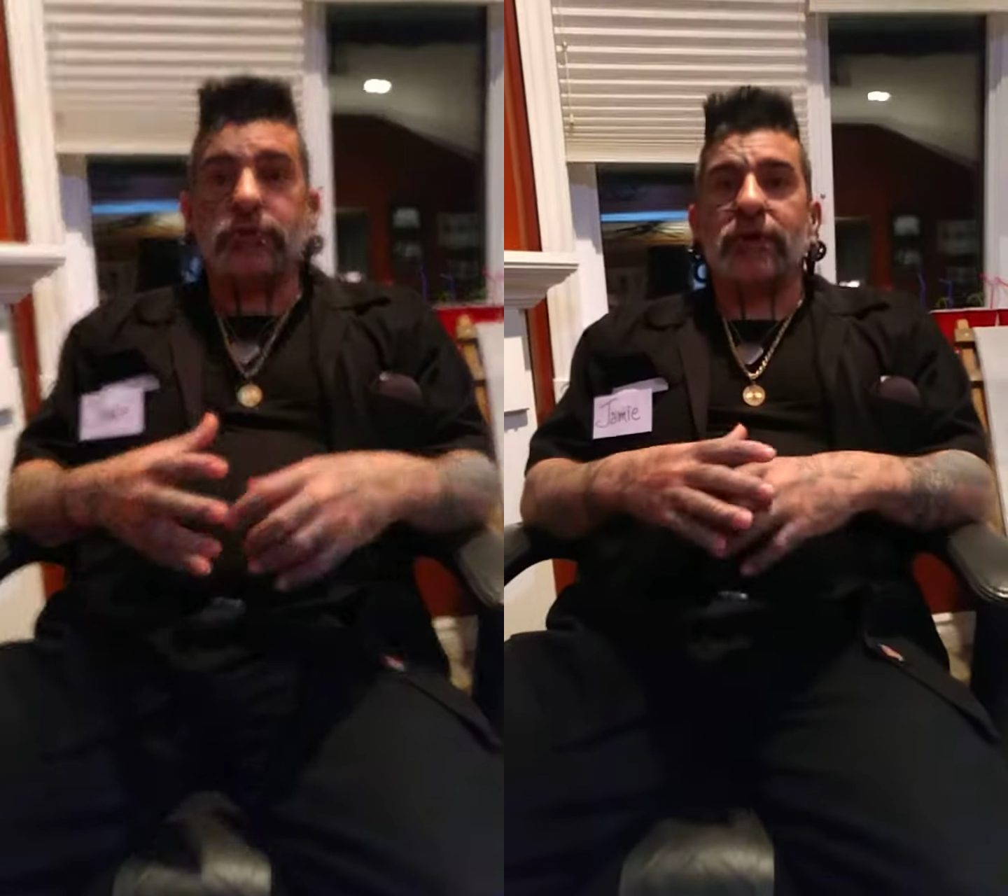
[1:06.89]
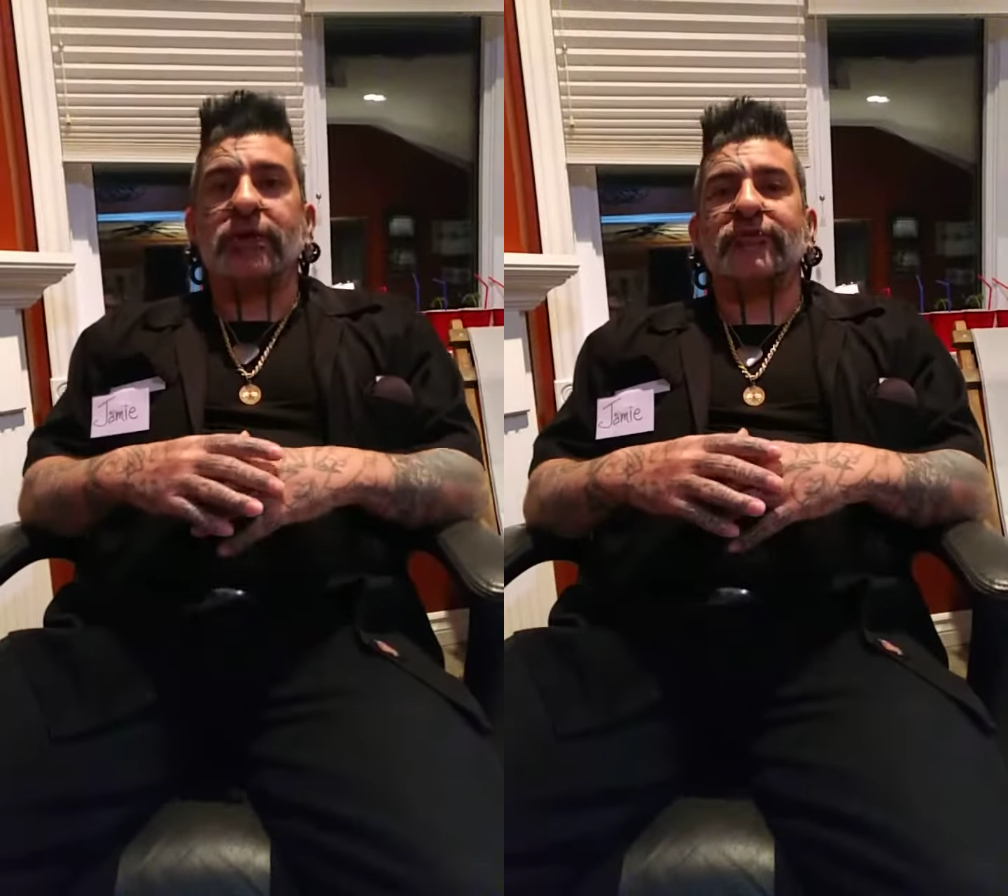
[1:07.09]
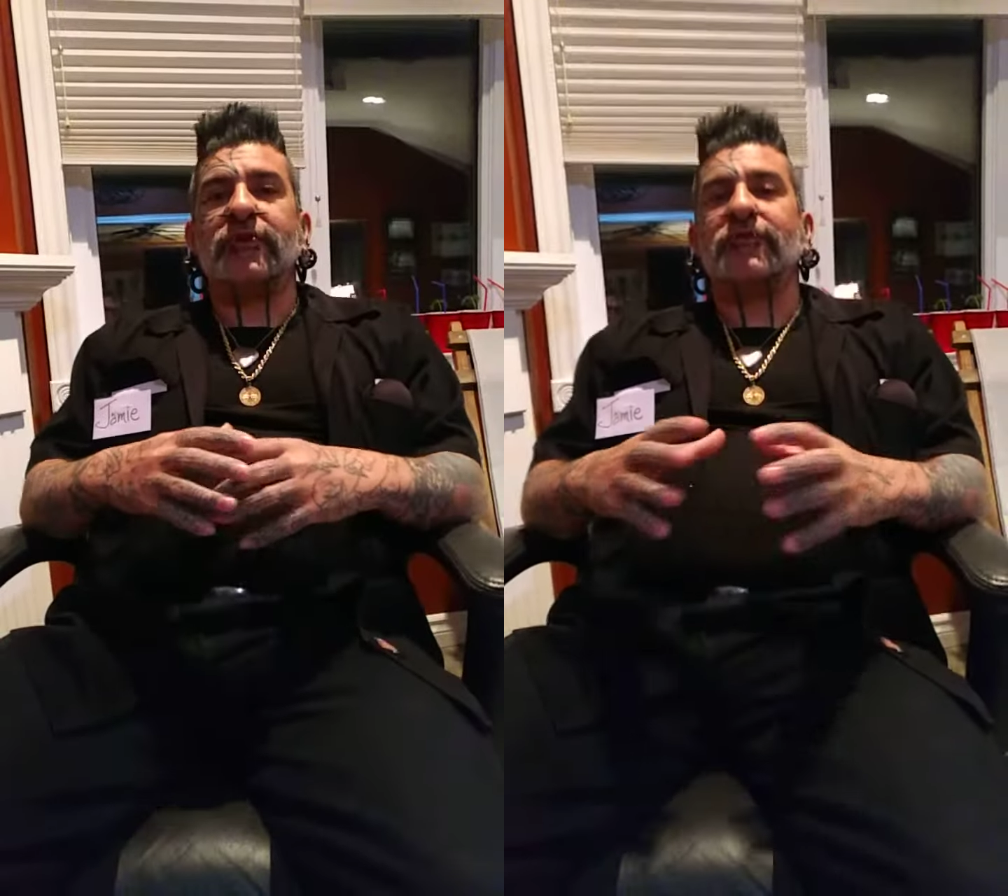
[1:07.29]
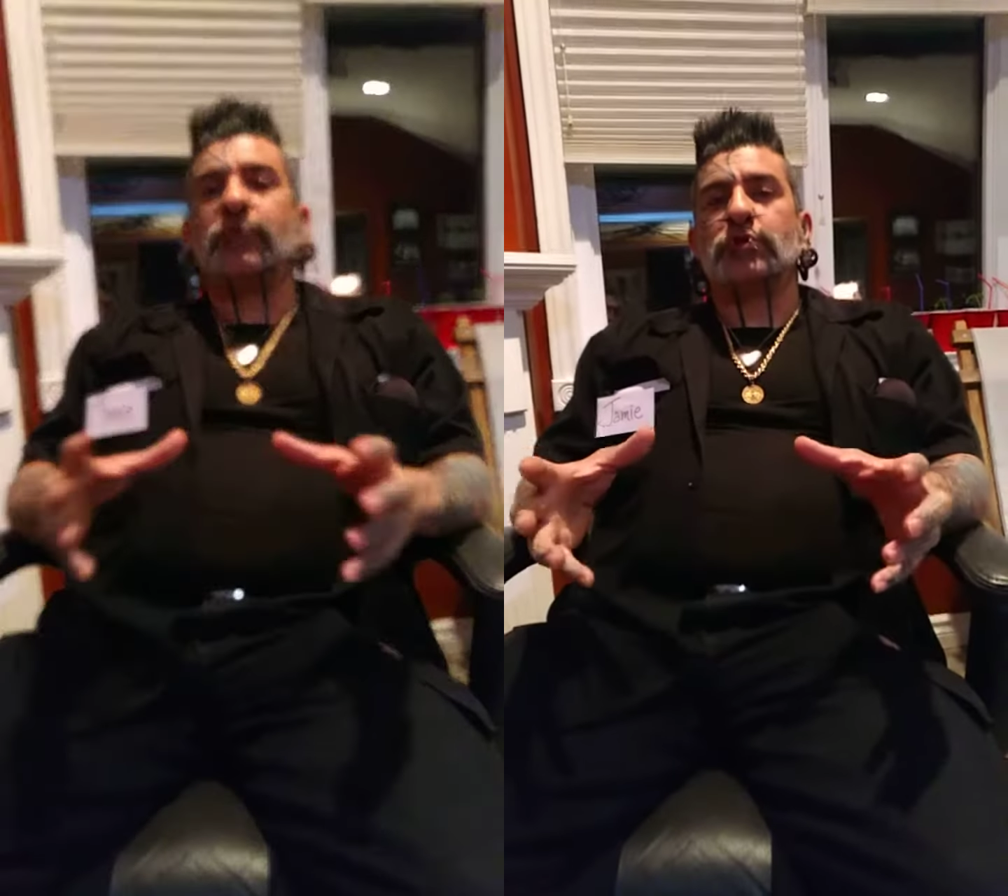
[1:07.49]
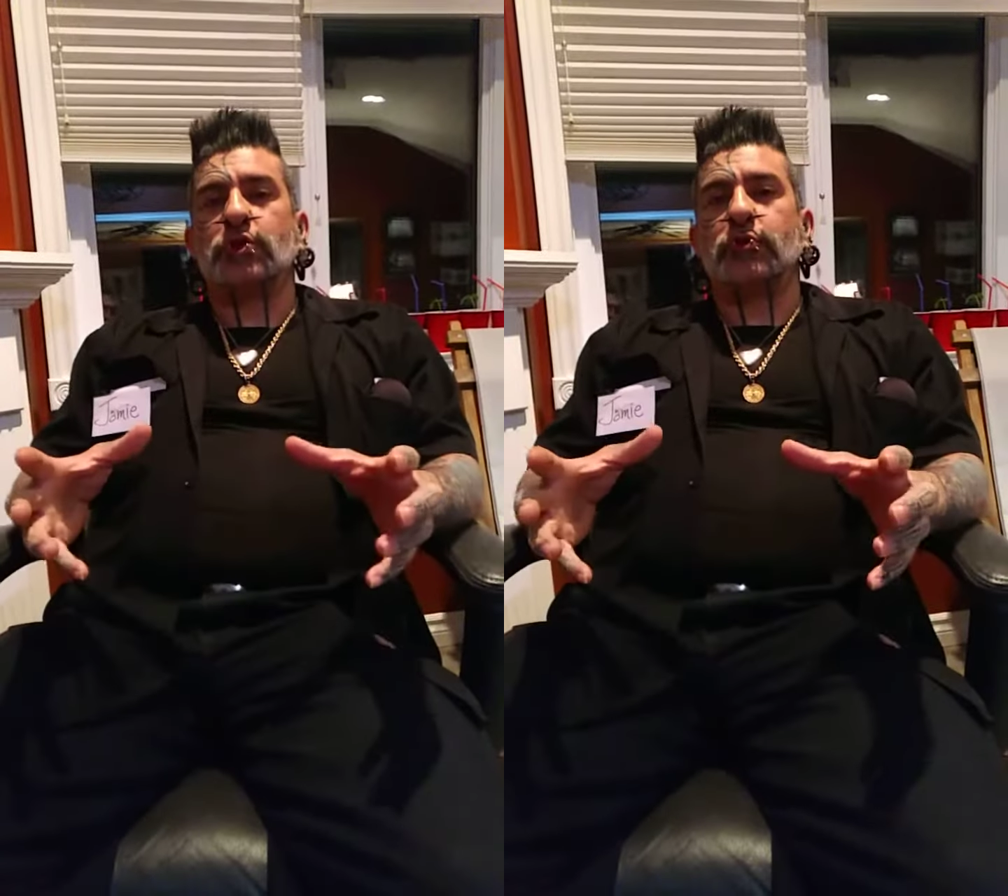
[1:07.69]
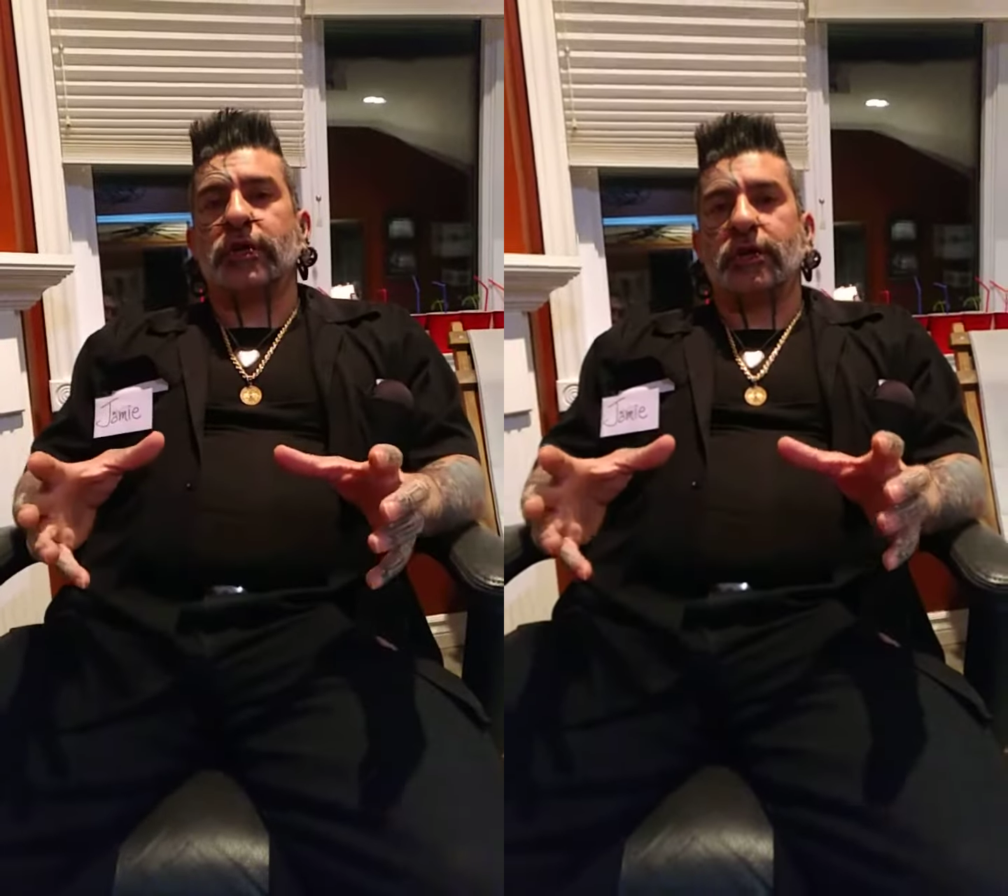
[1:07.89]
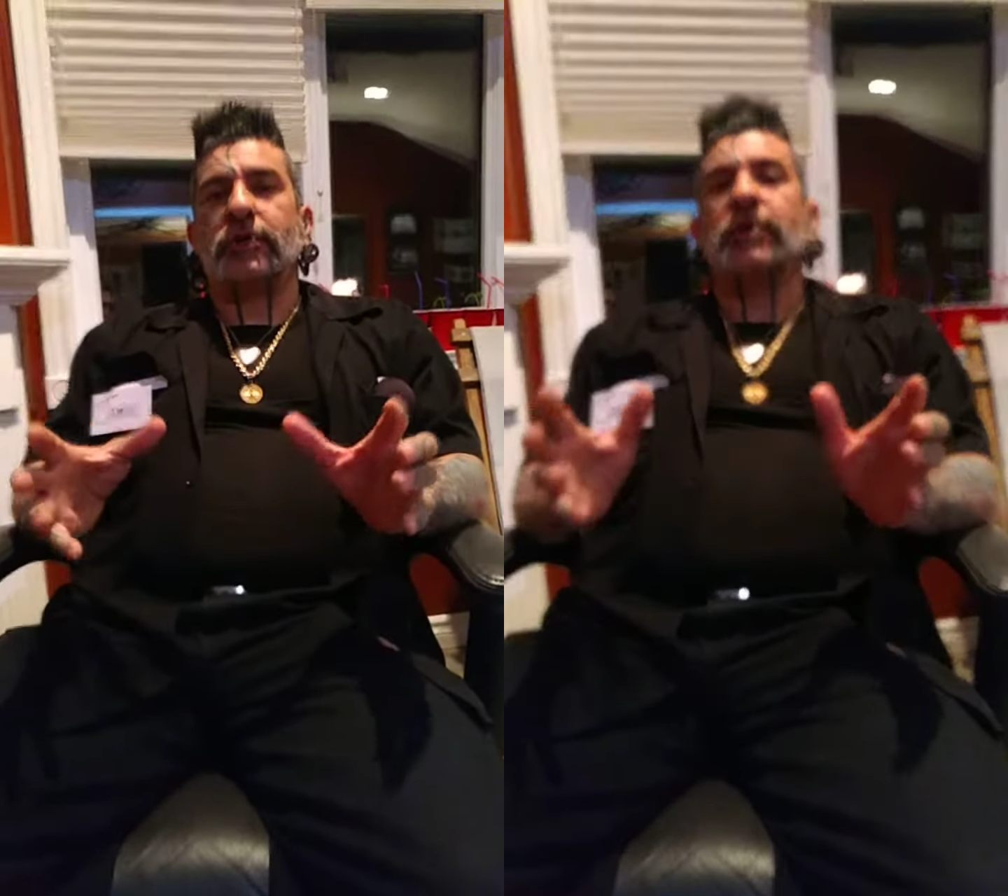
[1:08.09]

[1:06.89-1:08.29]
not even if we're joking.